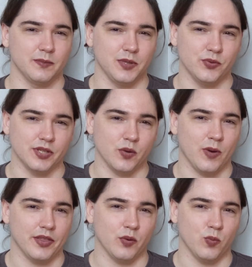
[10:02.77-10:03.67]
music
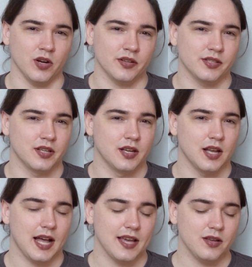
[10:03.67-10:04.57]
while they worked.
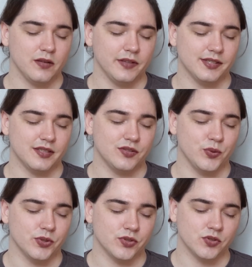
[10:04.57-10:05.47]
I could have listened to
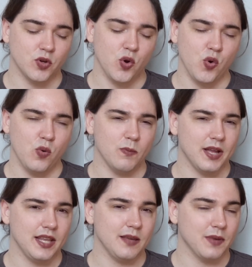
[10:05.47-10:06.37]
so
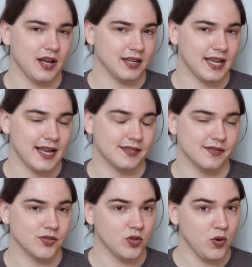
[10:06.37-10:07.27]
many podcasts and
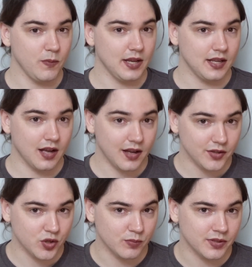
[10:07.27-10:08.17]
so many
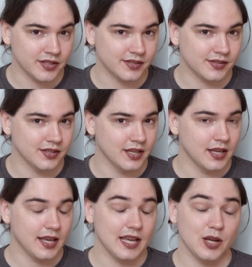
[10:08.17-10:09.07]
audiobooks,
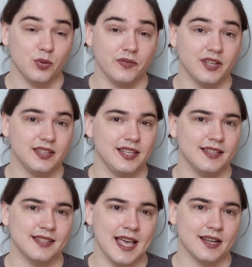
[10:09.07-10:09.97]
and I would have done the
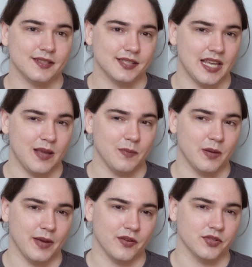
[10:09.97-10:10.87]
exact same
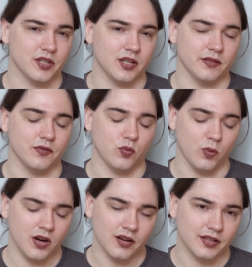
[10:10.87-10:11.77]
amount of
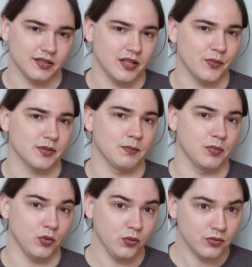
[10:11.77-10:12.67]
work. It was
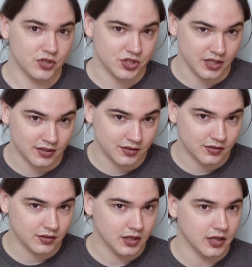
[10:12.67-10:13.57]
bullshit.
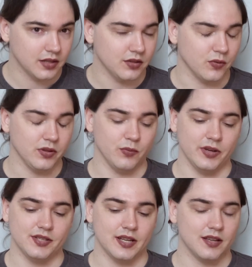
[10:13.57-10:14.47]
The only
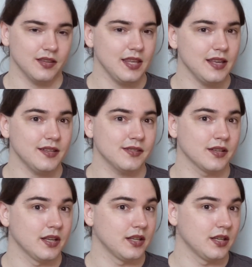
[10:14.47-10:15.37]
reason I could think is